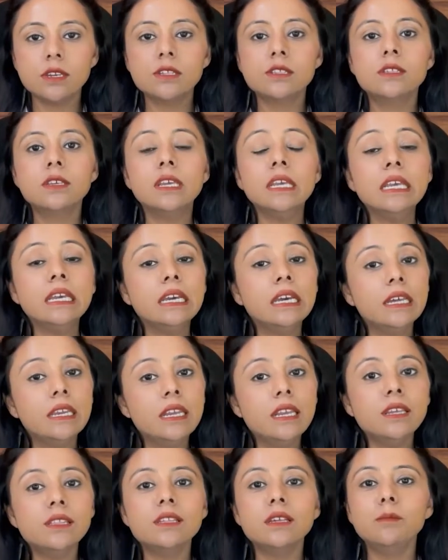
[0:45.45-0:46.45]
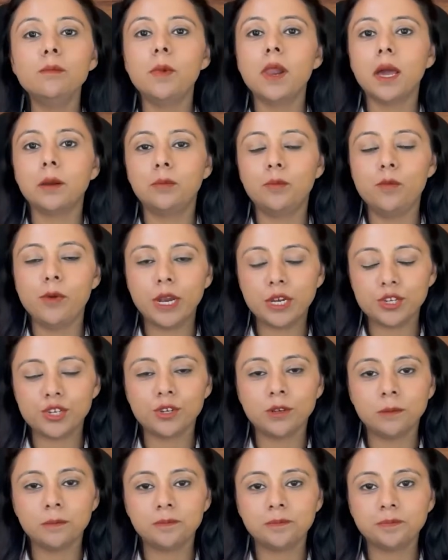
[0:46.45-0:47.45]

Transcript: is the increase in blood pressure.